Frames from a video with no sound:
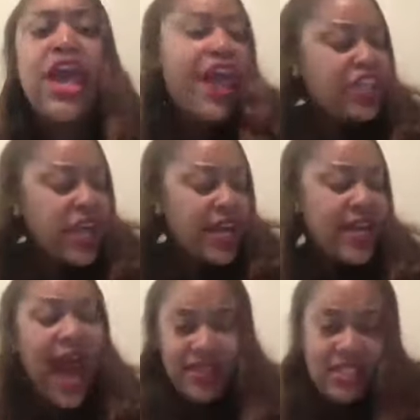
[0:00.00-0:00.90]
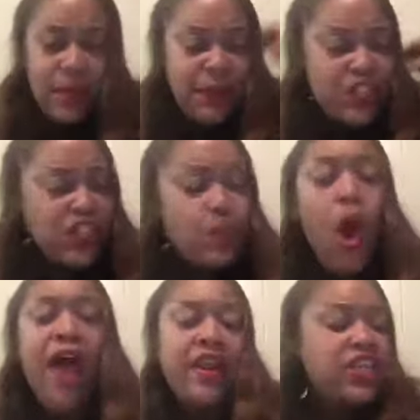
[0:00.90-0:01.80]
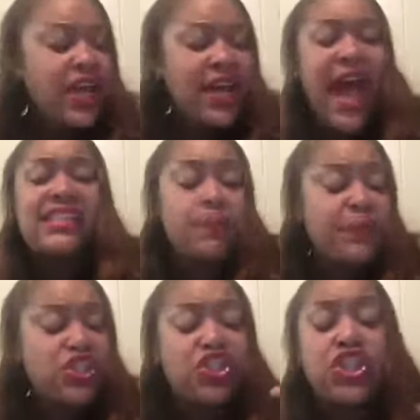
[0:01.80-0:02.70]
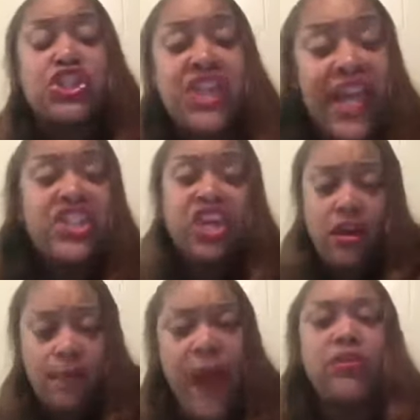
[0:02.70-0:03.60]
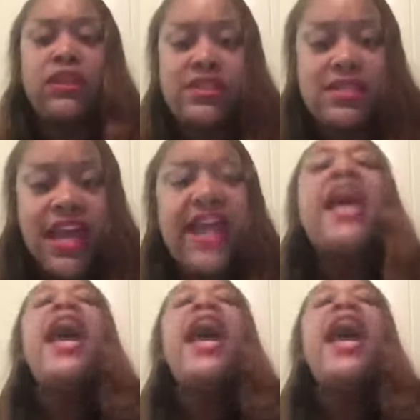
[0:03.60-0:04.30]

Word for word: And you got to be smart and you got to be strategic about this thing